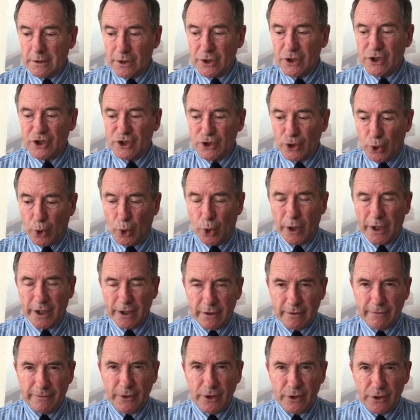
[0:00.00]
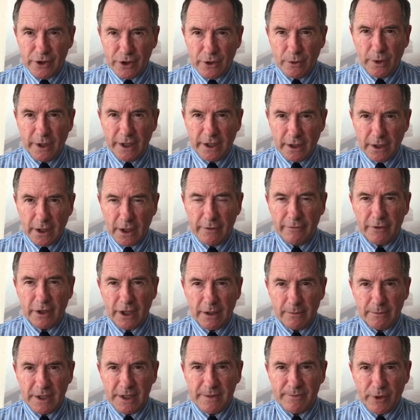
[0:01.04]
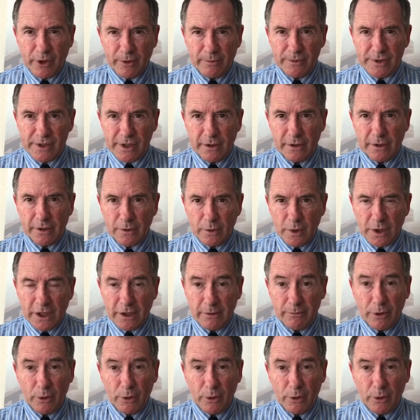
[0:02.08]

sure in the future we can overcome these problems a lot quicker.